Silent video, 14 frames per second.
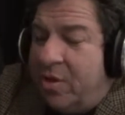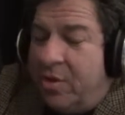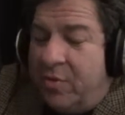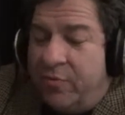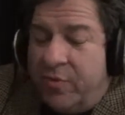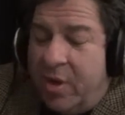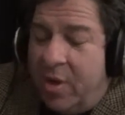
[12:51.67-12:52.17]
and
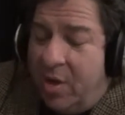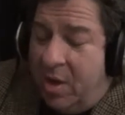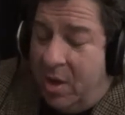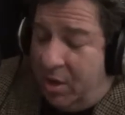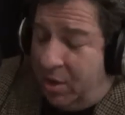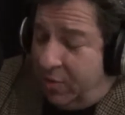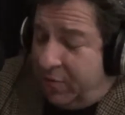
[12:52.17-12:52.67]

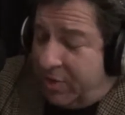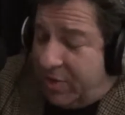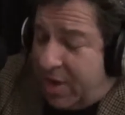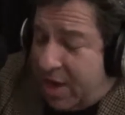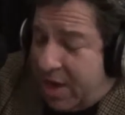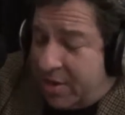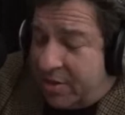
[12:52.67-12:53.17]
you've
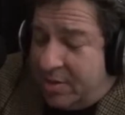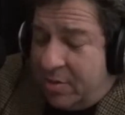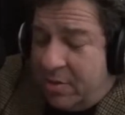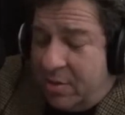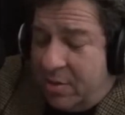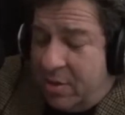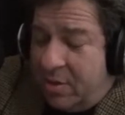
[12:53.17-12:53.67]
attacked
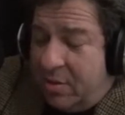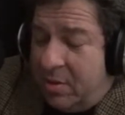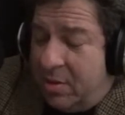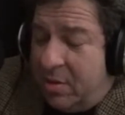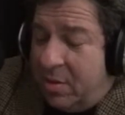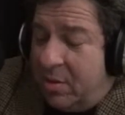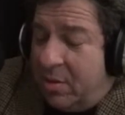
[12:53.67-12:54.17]

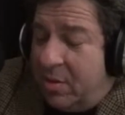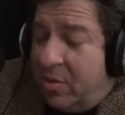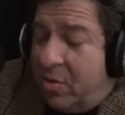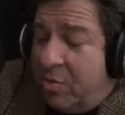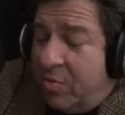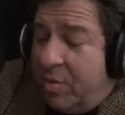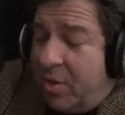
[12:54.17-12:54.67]
the
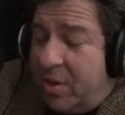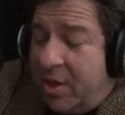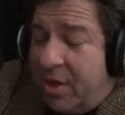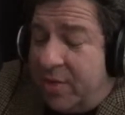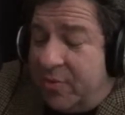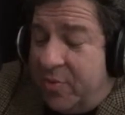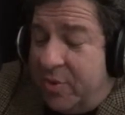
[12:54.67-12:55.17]
lower middle
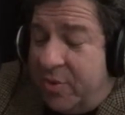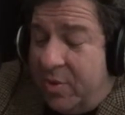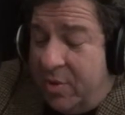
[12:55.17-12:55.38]
class with,